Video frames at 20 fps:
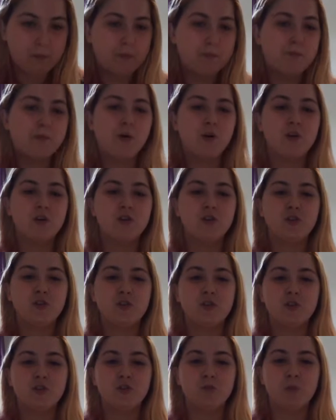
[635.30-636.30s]

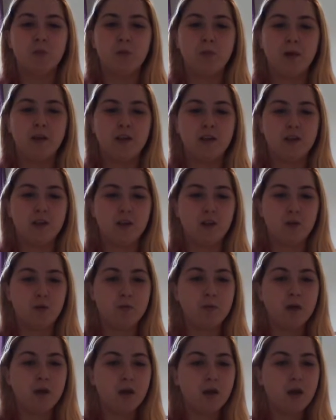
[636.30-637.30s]
Bonjour, je m'appelle
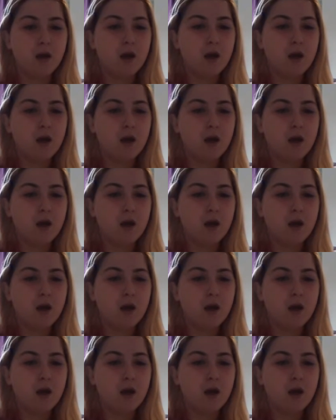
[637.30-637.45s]
Naomi.